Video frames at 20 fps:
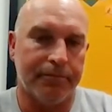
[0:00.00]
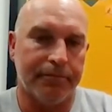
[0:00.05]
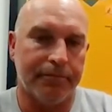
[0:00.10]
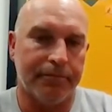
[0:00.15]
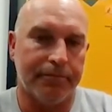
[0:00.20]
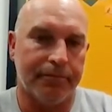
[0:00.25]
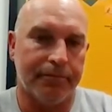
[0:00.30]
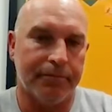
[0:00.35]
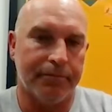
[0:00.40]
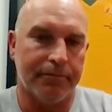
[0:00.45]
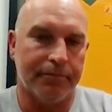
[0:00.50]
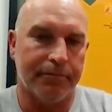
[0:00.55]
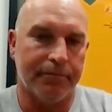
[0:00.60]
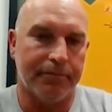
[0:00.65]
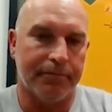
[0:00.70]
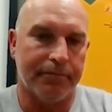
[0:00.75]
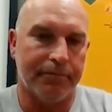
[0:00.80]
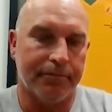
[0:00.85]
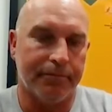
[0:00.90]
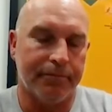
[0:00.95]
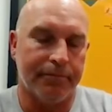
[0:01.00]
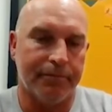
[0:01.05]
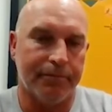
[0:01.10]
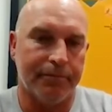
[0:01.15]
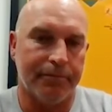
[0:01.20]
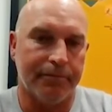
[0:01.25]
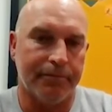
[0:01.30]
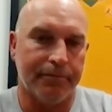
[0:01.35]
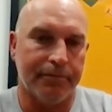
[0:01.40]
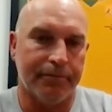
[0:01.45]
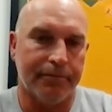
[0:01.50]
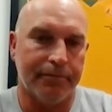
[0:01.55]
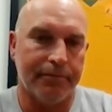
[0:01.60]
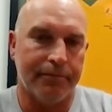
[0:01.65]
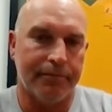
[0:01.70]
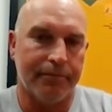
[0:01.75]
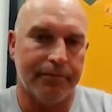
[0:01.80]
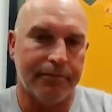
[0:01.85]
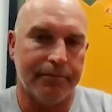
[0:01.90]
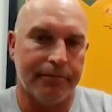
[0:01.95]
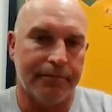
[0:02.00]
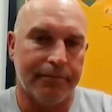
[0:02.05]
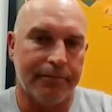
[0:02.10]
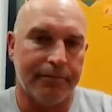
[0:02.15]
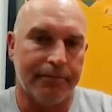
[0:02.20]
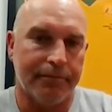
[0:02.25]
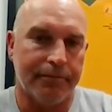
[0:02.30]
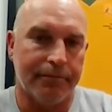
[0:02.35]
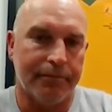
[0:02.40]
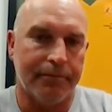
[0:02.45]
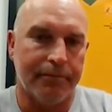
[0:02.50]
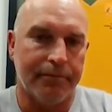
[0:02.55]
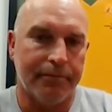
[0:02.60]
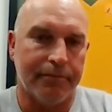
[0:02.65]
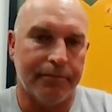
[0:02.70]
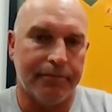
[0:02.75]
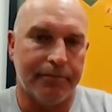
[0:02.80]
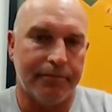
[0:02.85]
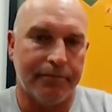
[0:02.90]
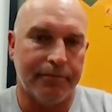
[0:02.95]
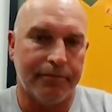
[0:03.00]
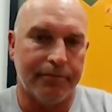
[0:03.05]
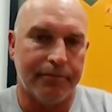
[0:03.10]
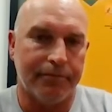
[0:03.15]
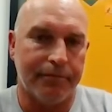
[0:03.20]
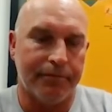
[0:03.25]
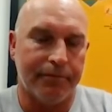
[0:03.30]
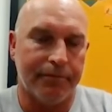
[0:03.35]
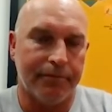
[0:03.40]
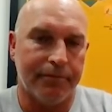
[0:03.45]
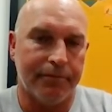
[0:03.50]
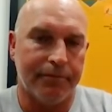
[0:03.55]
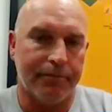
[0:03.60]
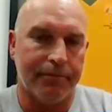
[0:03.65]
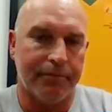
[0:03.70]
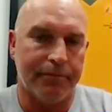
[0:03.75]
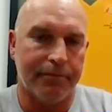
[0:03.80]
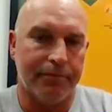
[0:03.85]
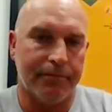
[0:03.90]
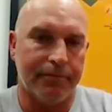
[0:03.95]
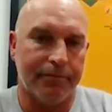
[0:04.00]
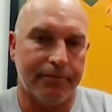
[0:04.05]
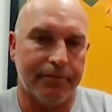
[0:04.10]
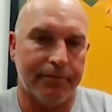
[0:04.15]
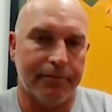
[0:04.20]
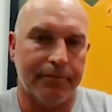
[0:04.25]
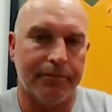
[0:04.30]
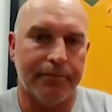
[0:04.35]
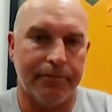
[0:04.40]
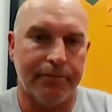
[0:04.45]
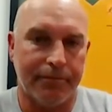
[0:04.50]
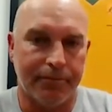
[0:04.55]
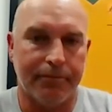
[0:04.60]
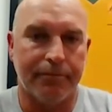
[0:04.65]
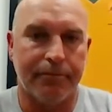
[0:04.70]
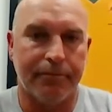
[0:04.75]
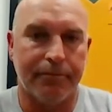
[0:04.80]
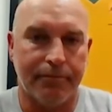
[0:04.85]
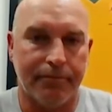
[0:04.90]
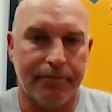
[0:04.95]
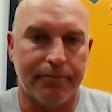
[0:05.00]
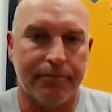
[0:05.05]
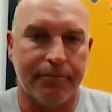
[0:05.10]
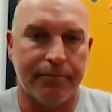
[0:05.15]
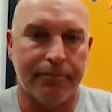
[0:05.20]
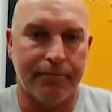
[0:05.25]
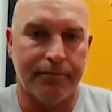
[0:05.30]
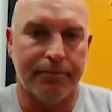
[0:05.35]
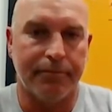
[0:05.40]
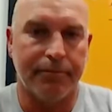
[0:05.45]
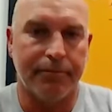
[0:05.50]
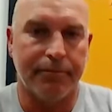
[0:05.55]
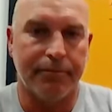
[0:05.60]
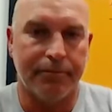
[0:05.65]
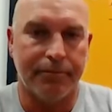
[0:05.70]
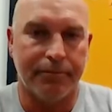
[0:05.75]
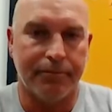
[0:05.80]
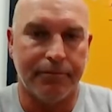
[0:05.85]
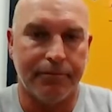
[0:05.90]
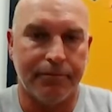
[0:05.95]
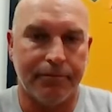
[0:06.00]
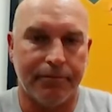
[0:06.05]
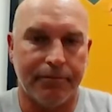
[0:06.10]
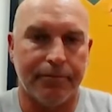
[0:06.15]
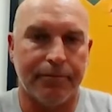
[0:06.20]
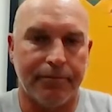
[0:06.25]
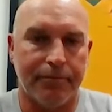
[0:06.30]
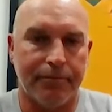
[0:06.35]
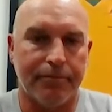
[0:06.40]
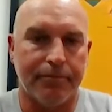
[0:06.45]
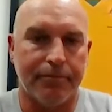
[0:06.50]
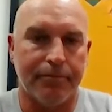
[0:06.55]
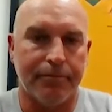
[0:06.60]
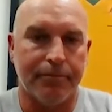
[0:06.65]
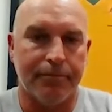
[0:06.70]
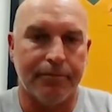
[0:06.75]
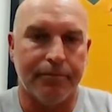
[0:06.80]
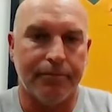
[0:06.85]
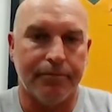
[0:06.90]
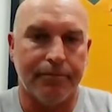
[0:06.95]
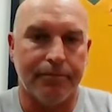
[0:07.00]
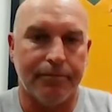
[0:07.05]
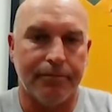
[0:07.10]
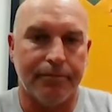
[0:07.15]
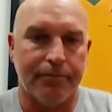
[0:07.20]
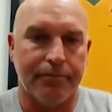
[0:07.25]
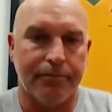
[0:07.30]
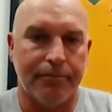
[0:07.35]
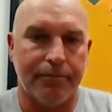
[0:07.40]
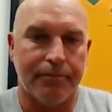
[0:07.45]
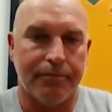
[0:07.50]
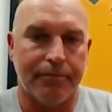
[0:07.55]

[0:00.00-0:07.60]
The person shown says nothing.